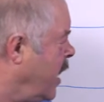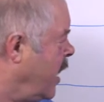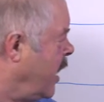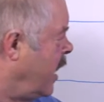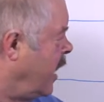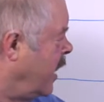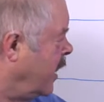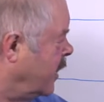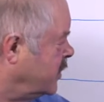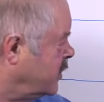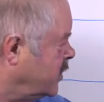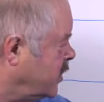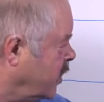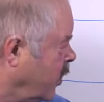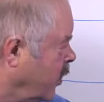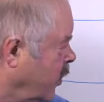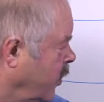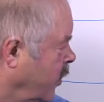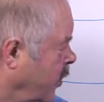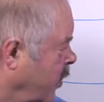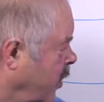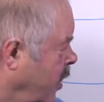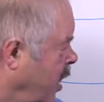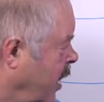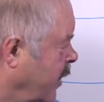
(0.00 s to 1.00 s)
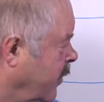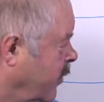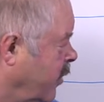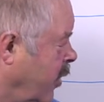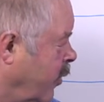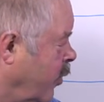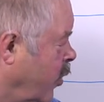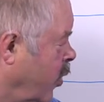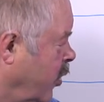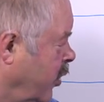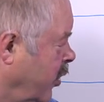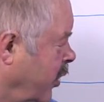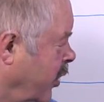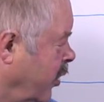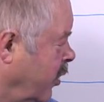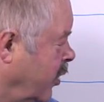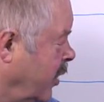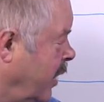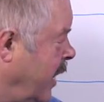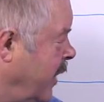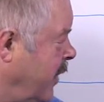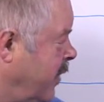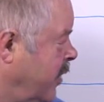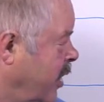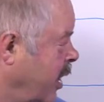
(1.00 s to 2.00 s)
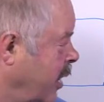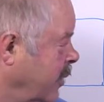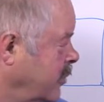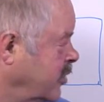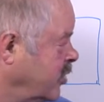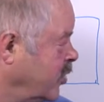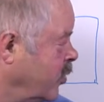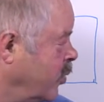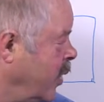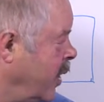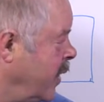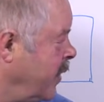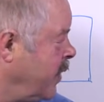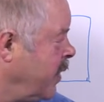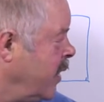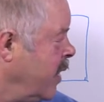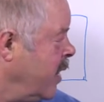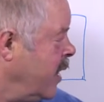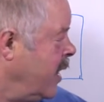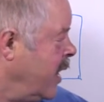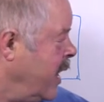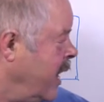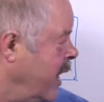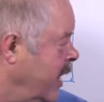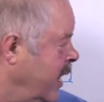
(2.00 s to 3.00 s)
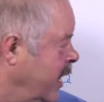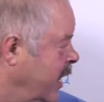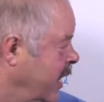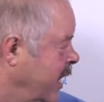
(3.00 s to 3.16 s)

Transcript: And so I wrote it here, length times the width. And